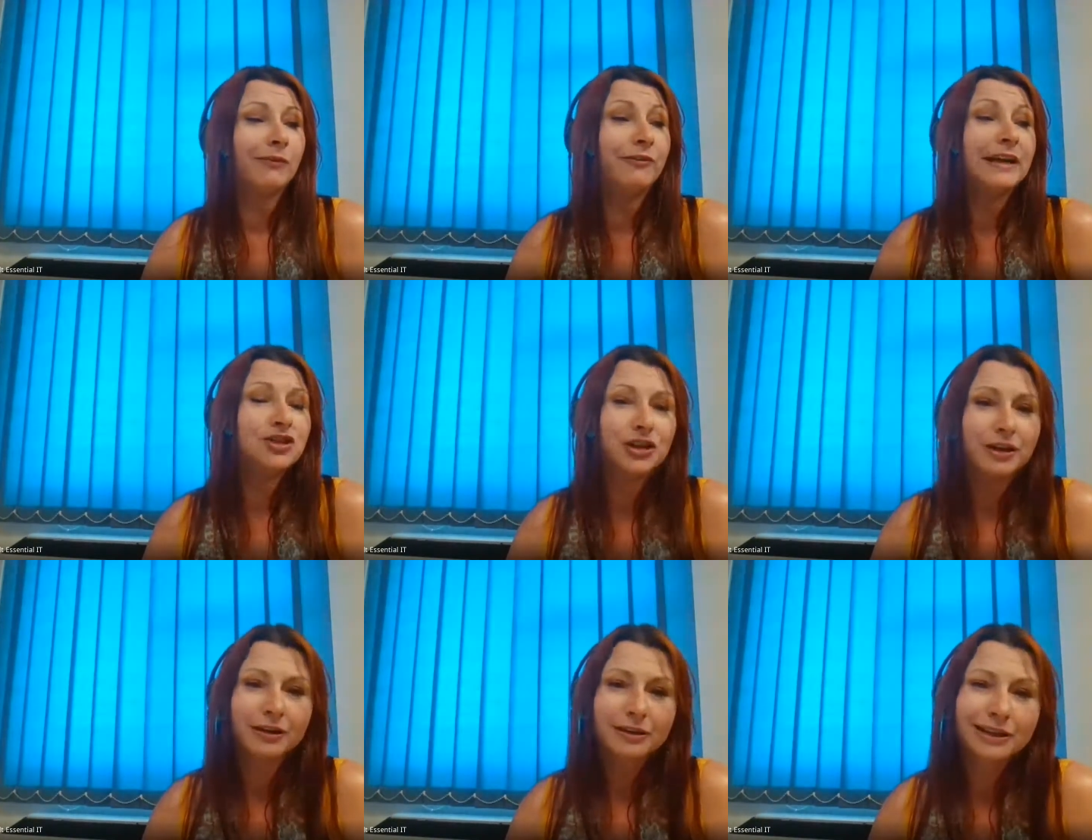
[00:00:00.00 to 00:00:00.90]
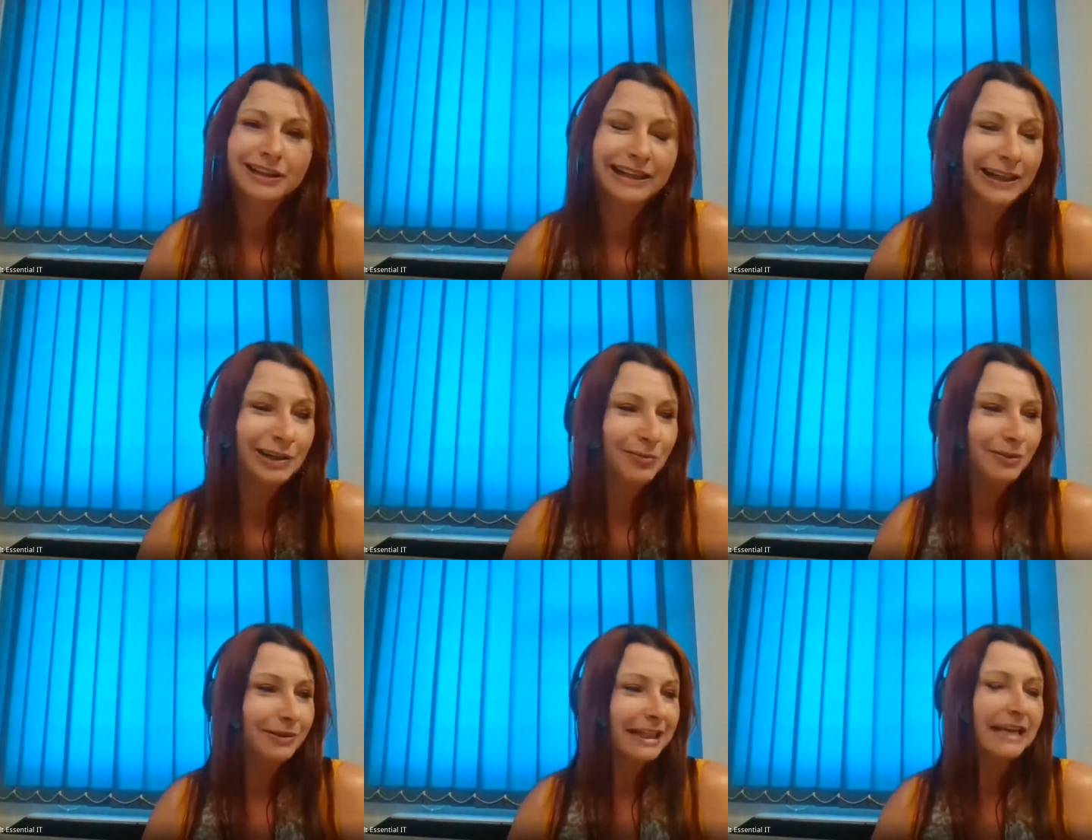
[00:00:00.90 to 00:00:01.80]
venture
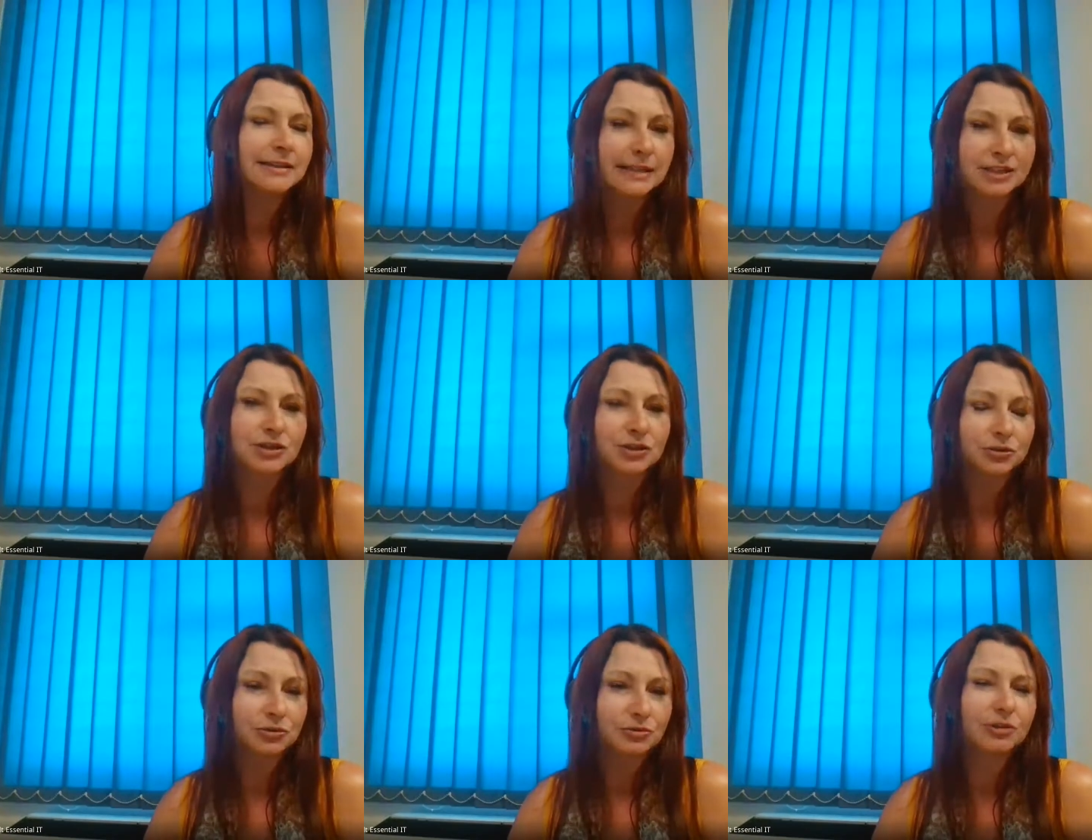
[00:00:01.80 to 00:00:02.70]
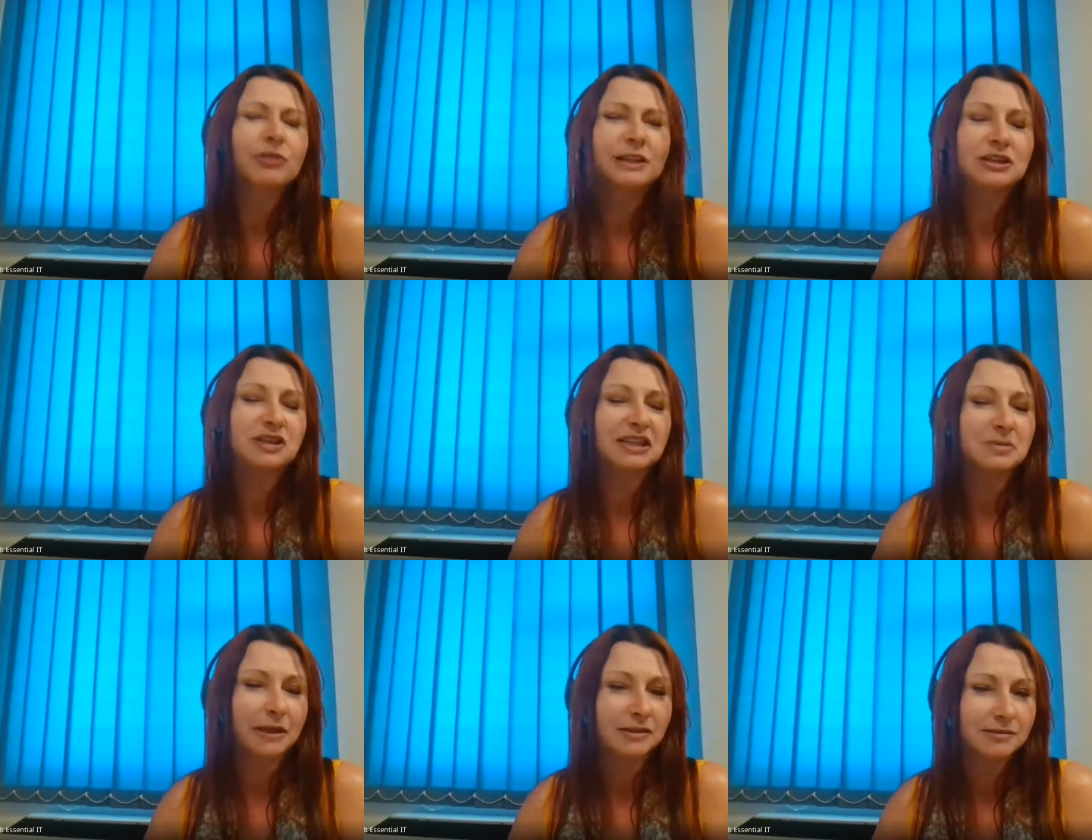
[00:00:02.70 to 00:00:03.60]
takes 3 to 6
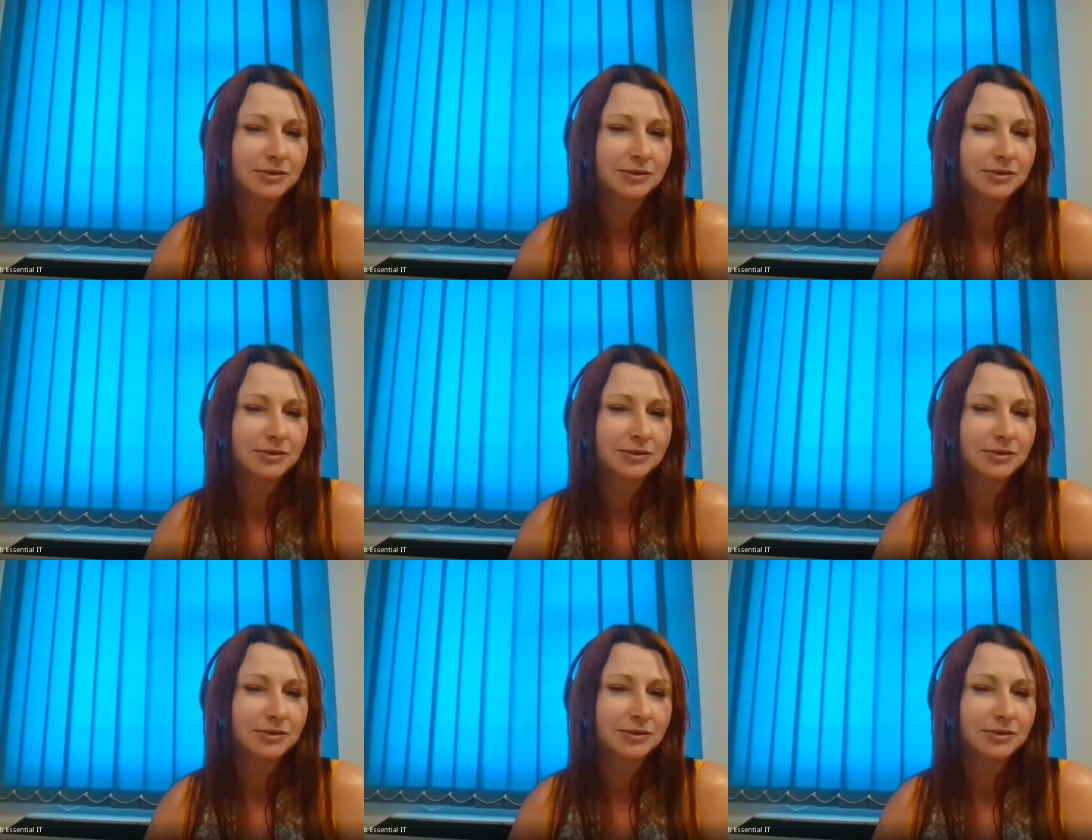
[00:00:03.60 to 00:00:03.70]
months.